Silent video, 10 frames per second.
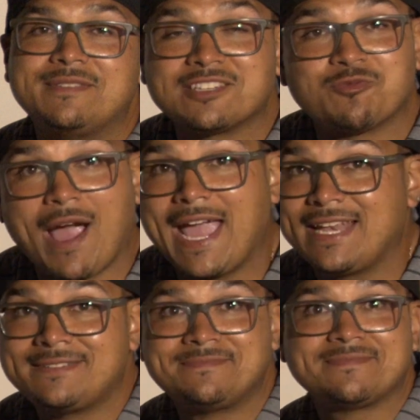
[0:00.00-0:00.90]
That's
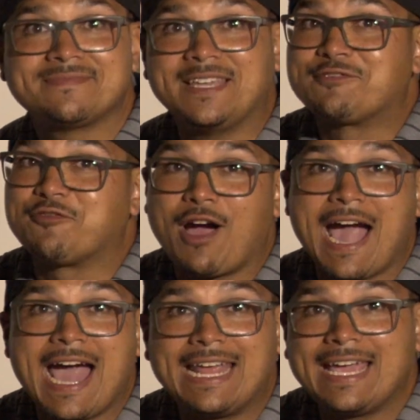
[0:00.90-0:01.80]
right. It's
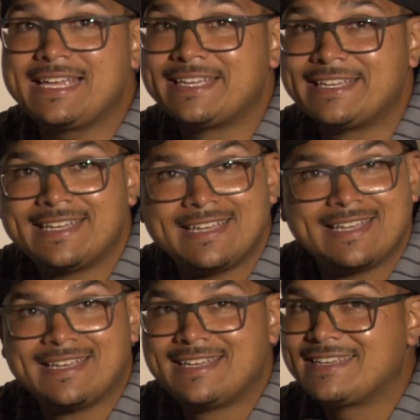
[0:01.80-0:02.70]
Friday.
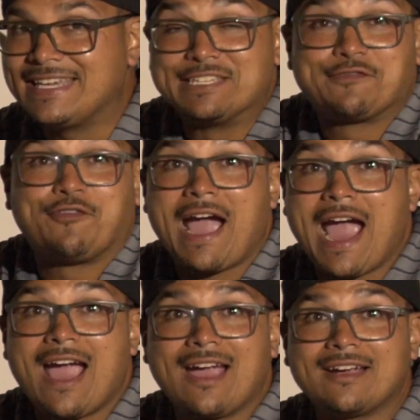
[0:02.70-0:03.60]
It's
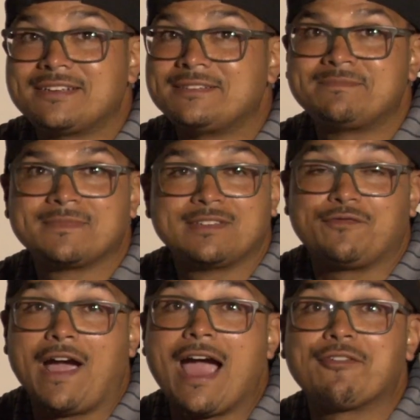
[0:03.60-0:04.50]
Fire. It's
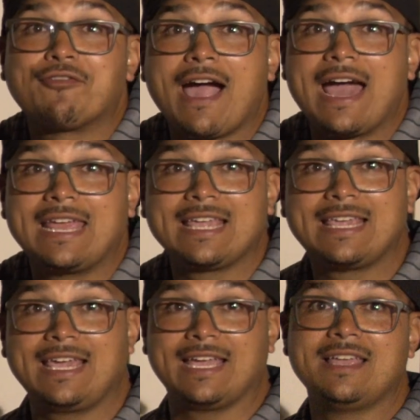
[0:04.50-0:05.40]
Fire Friday
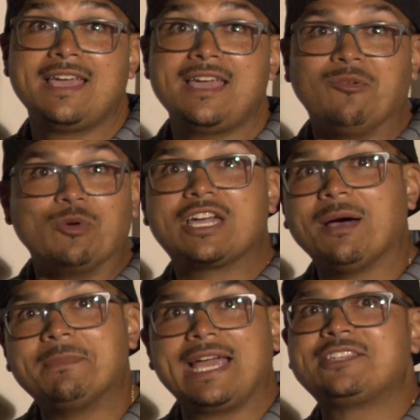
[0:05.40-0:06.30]
again. We
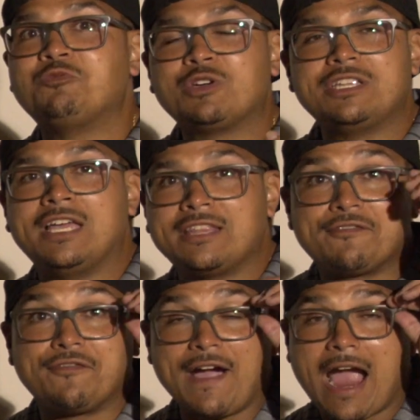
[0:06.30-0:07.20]
coming at you with another
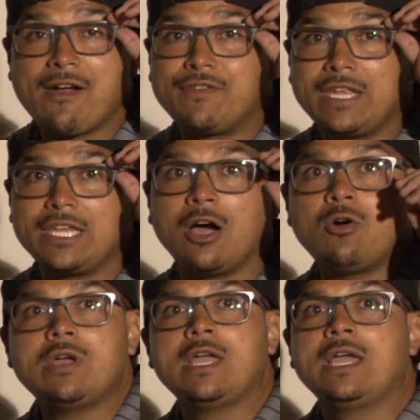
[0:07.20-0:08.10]
fire
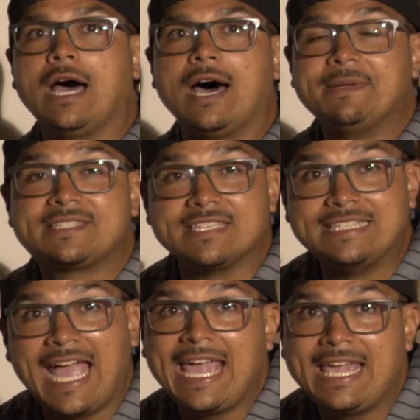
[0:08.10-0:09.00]
video. And
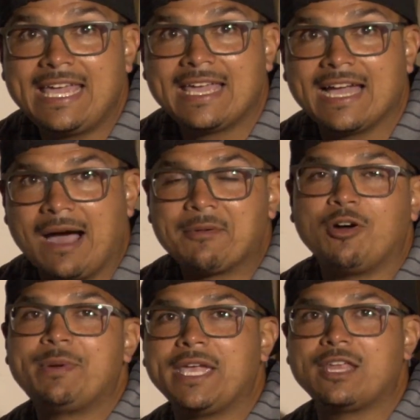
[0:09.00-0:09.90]
today, I'm
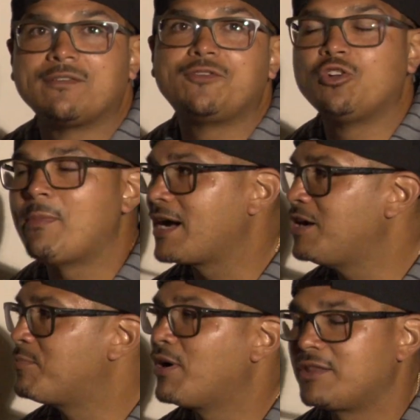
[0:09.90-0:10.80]
going to be interviewing my
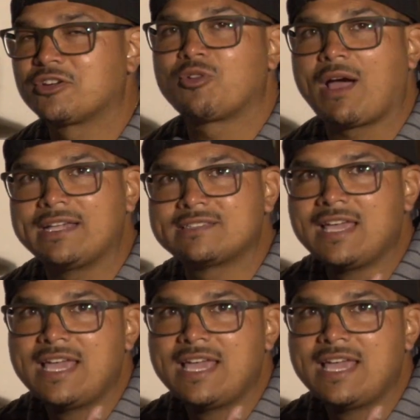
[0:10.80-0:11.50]
good brother in Christ,